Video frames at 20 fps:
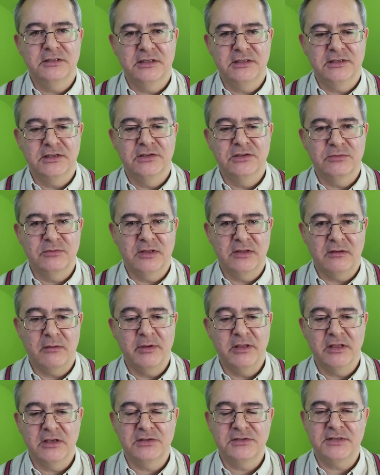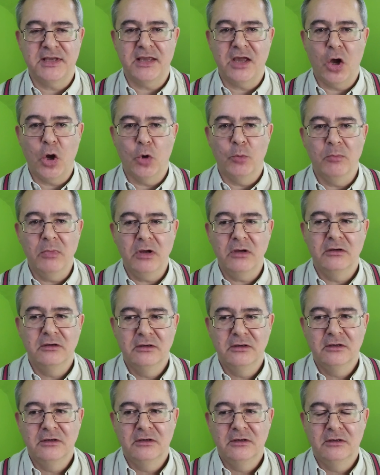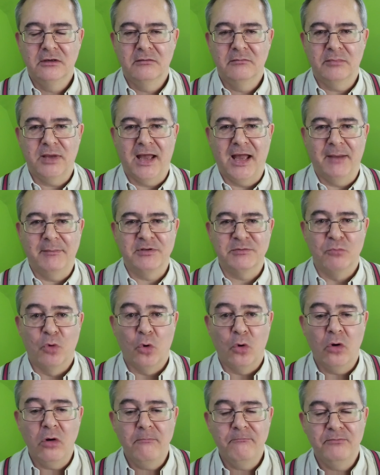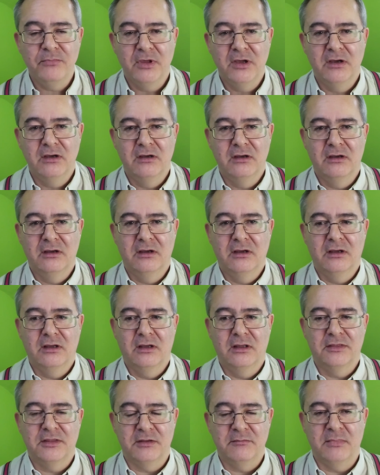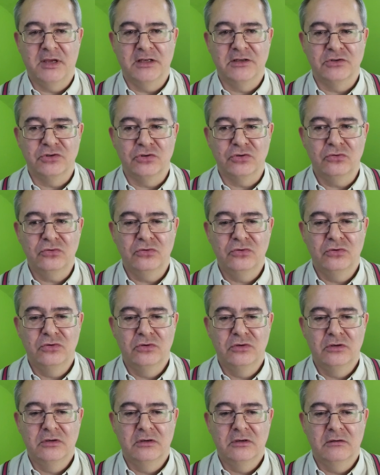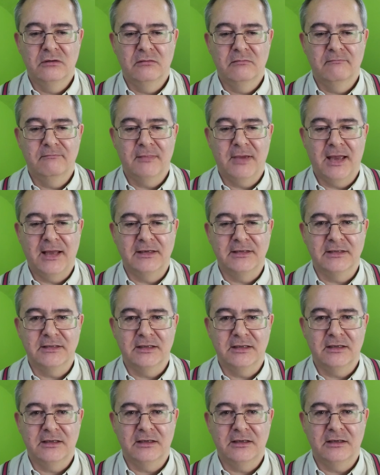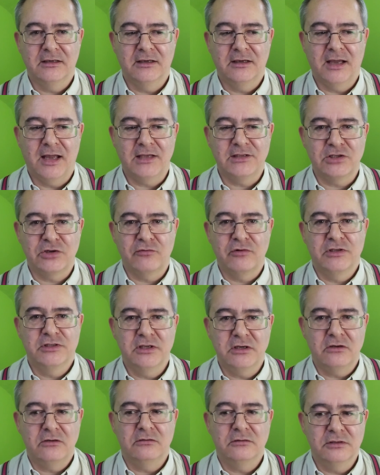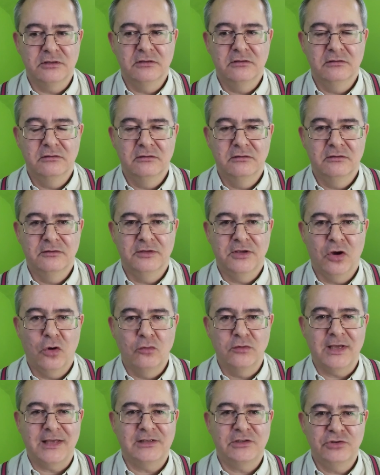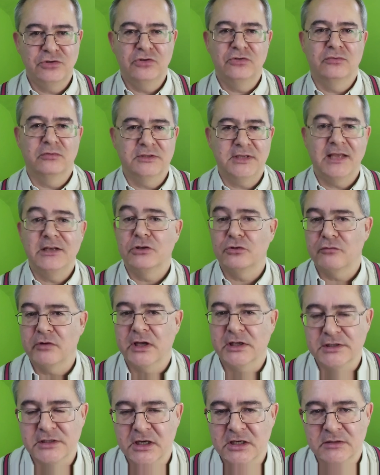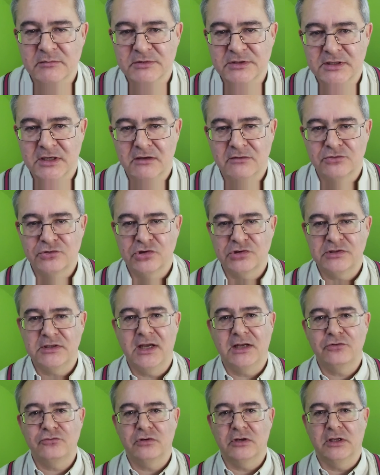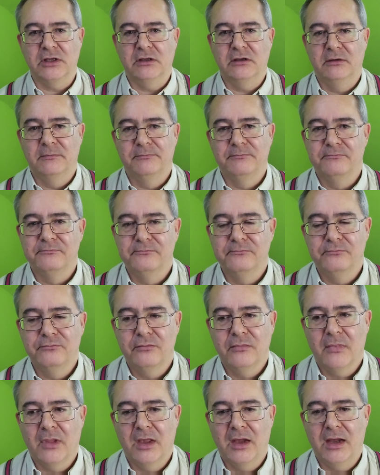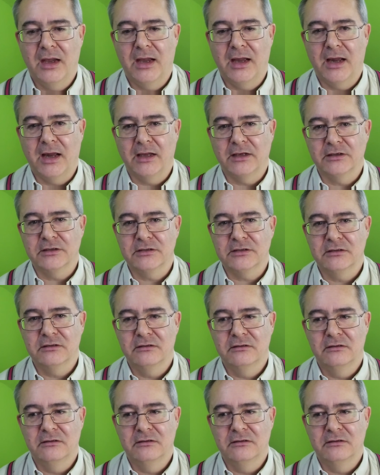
citizens. I mean, they'll stay home, perhaps more than men do, and as a result, the old attitudes will tend to reassert themselves just naturally. And